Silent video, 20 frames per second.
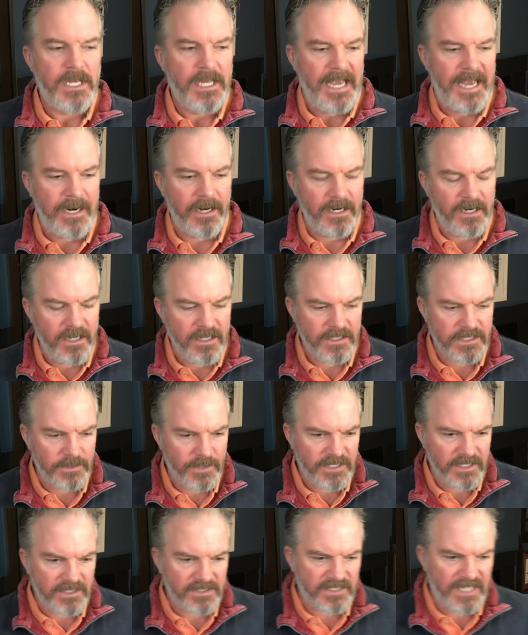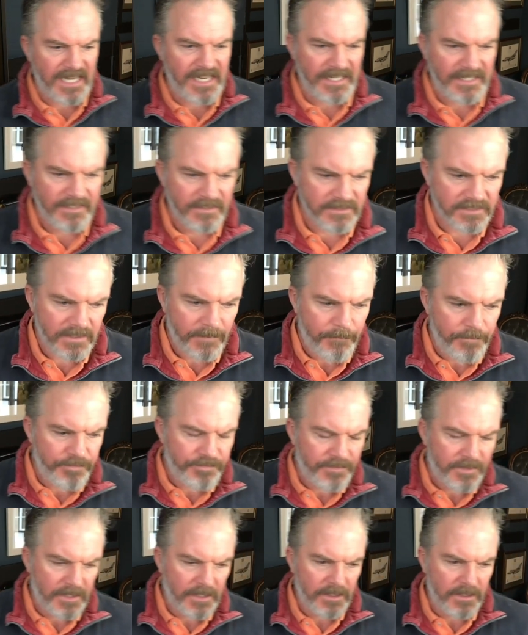And I learned to understand
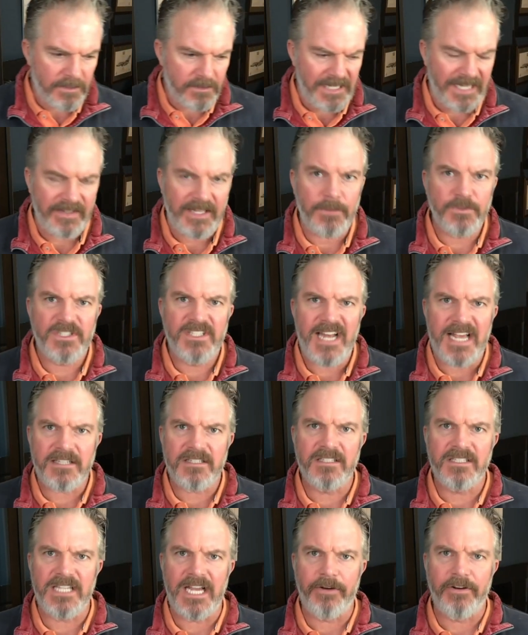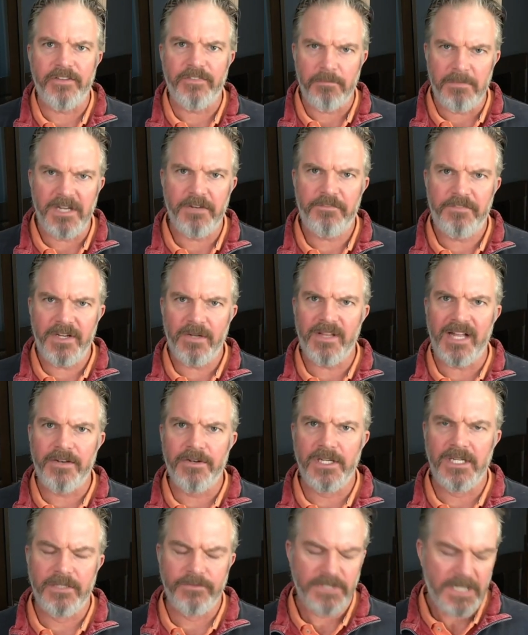that was necessary for me to feel that
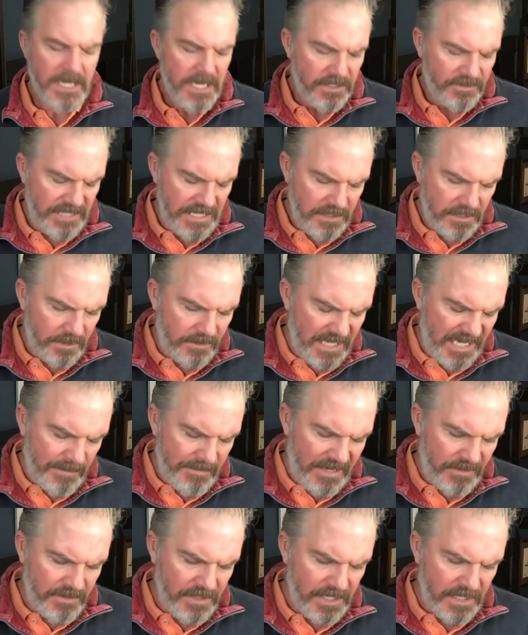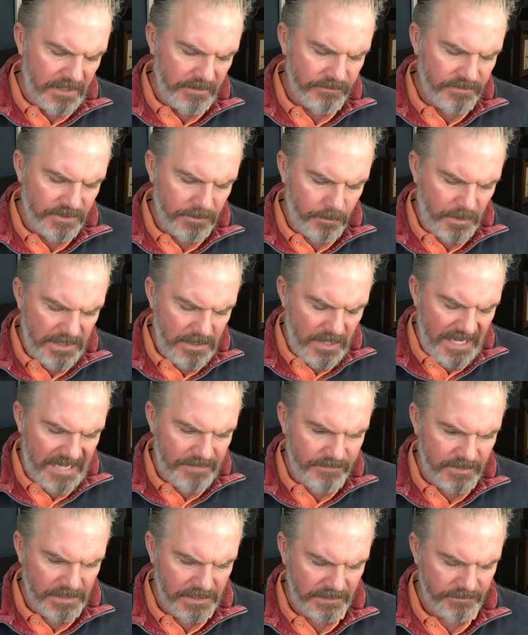nerves. See, the thing about nerves, when you
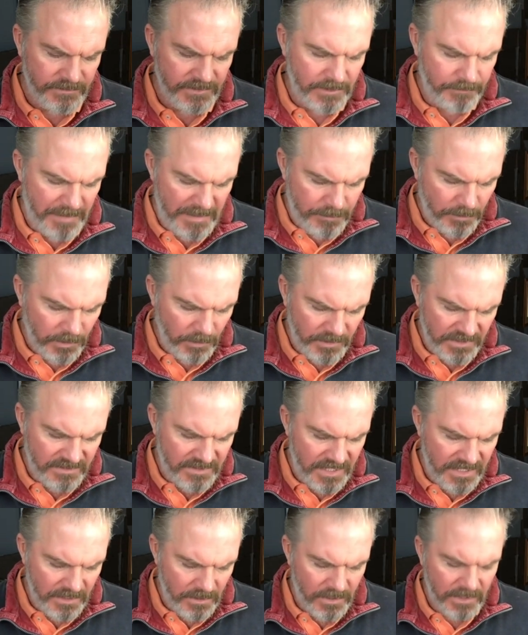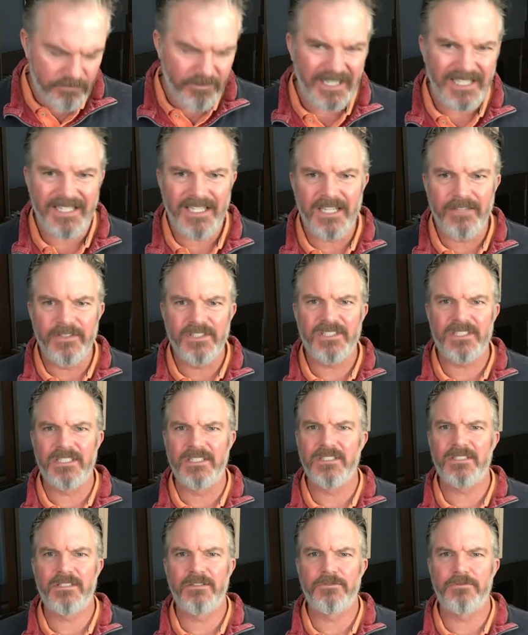have nerves, people always think, oh, I'm really nervous and
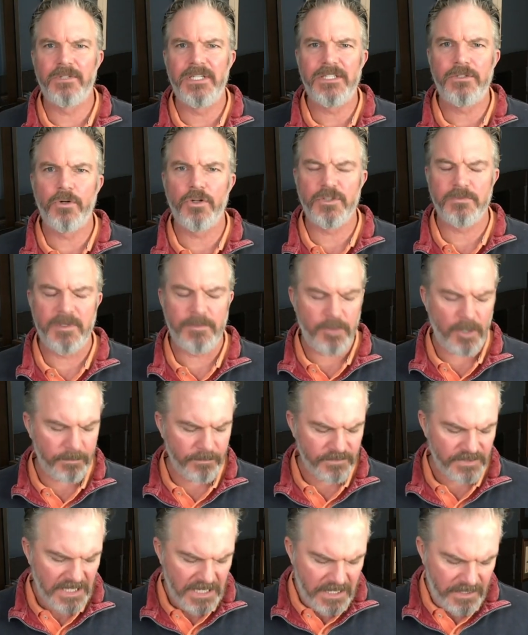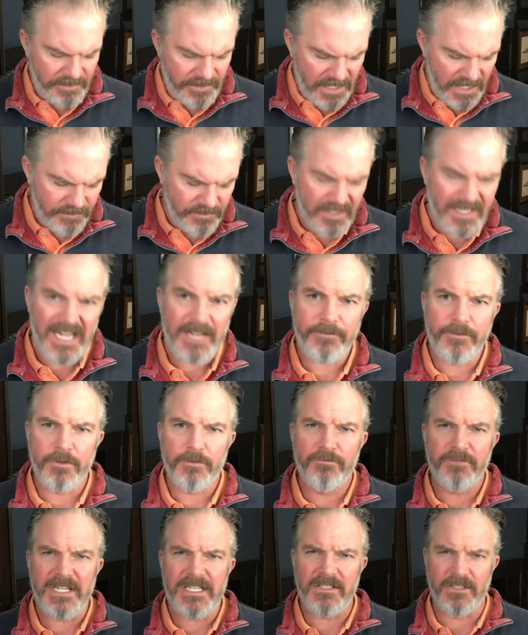it's really causing me problems. Nerves are there for a
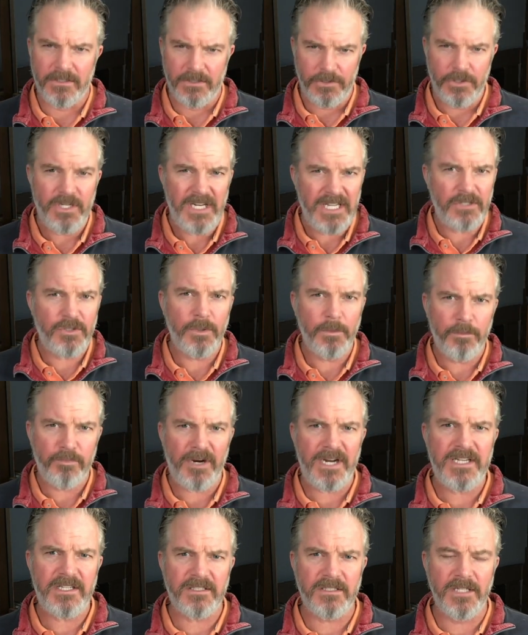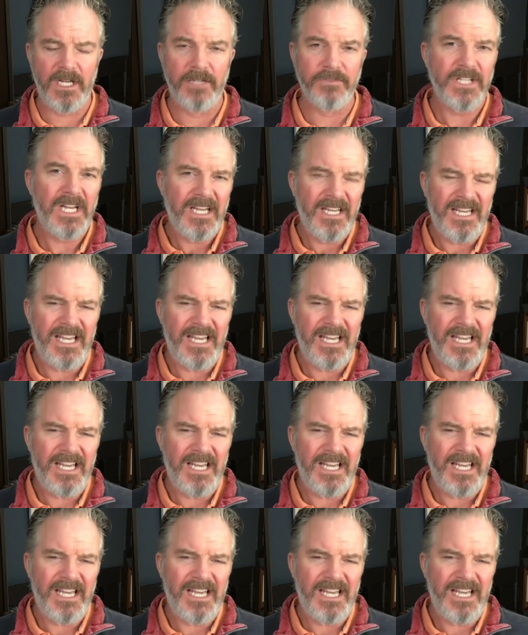reason. You need to embrace nerves.